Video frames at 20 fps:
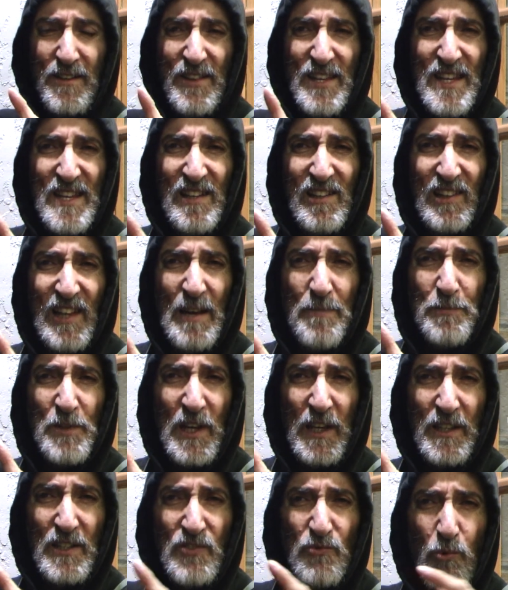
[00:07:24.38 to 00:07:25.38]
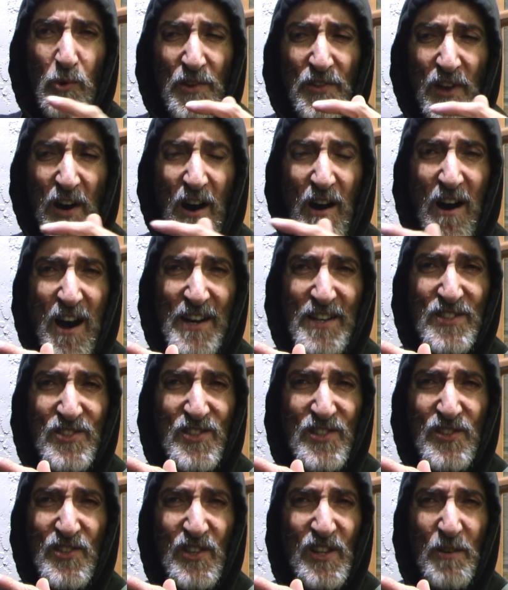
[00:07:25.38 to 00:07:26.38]
The ecliptic is where the
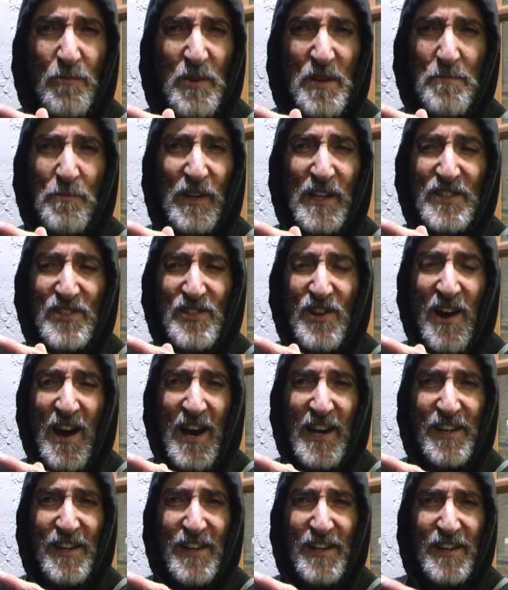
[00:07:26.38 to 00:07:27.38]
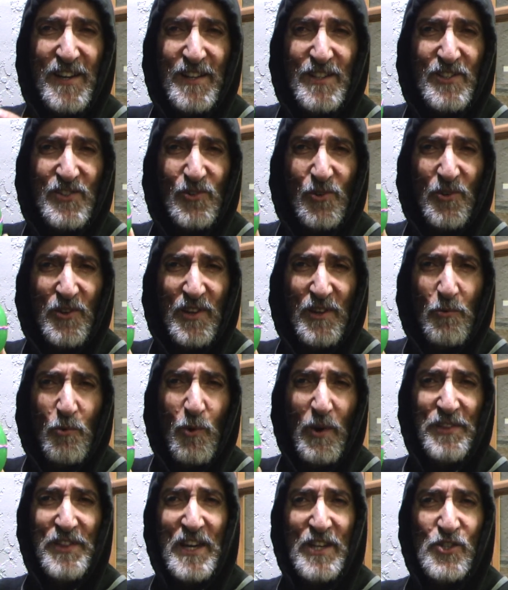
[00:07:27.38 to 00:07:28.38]
hottest is gonna be, but it's not. So
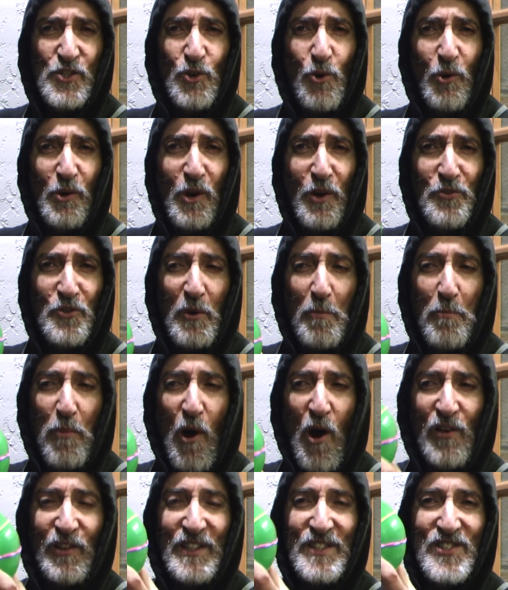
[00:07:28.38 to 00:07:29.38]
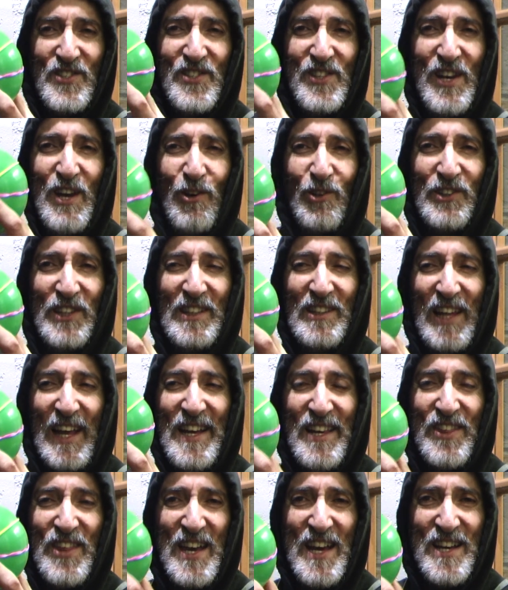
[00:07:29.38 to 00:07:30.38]
when they show it on their ball, it's tilted
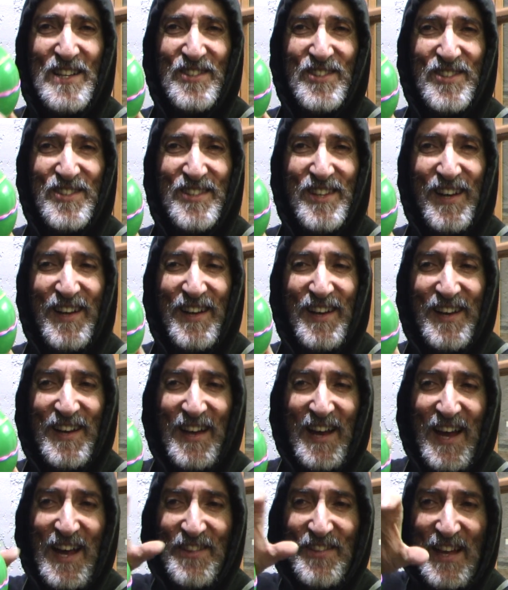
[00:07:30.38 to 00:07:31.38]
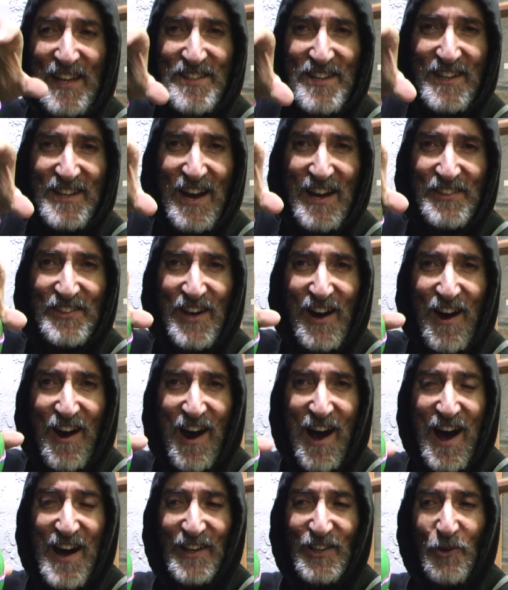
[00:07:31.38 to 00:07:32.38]
like this. And then you got the
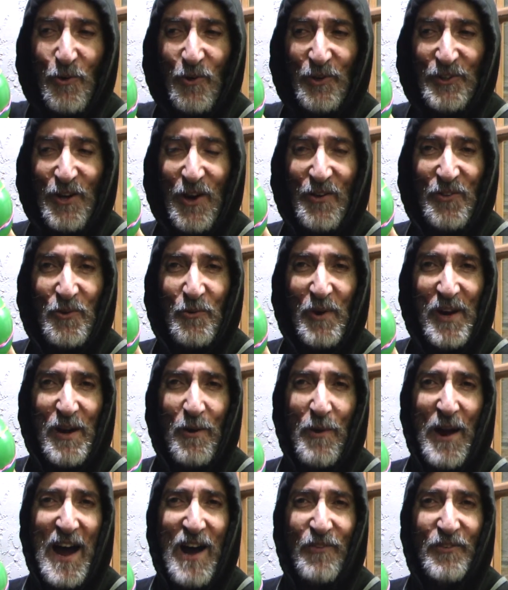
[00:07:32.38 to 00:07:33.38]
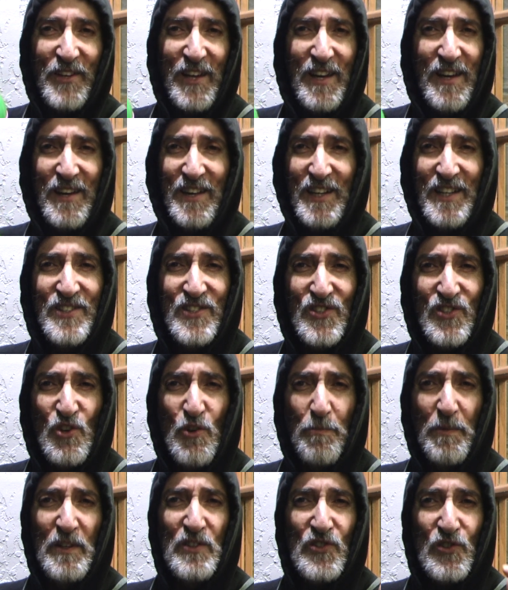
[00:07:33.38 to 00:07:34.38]
hot going all the way around. It's
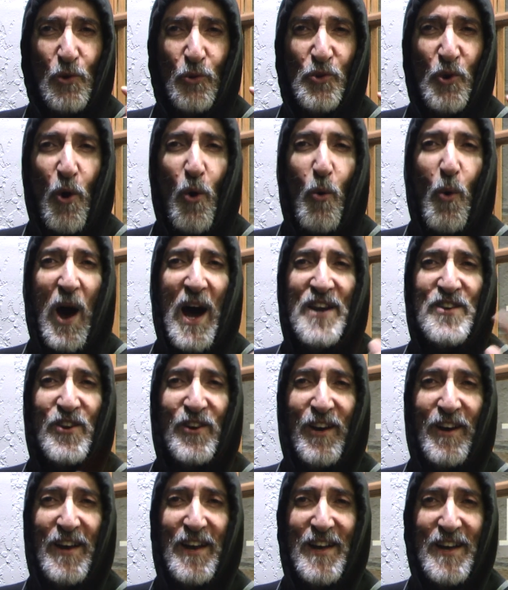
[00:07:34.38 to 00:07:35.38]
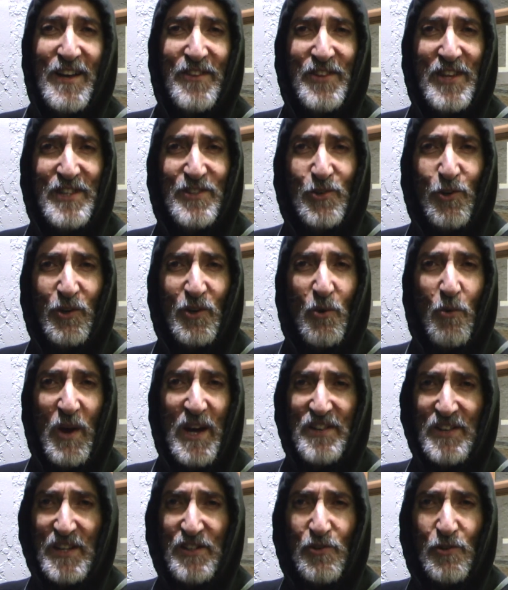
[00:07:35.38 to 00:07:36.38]
stupid. So no wonder they took
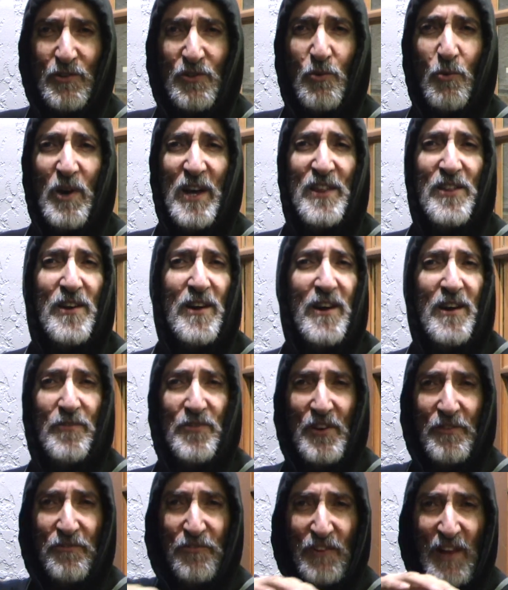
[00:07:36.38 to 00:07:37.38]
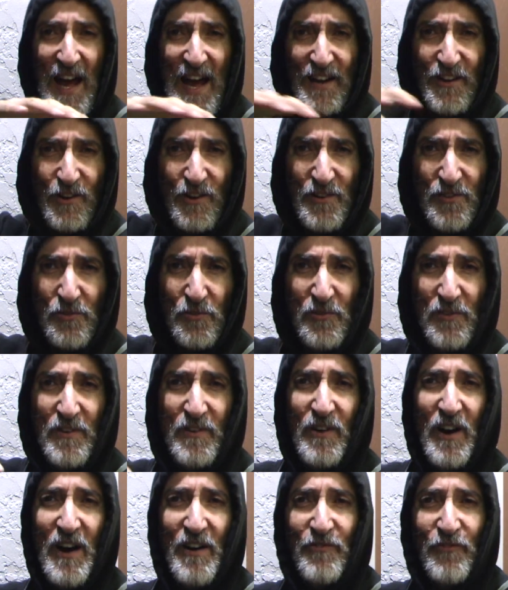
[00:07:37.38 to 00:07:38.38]
away the flat earth
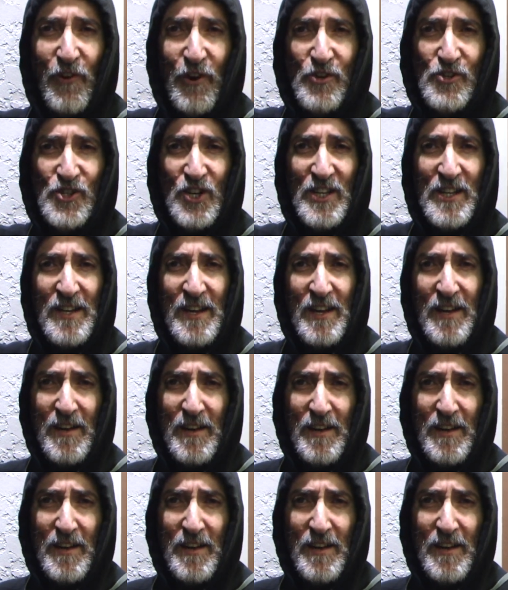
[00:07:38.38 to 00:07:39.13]
version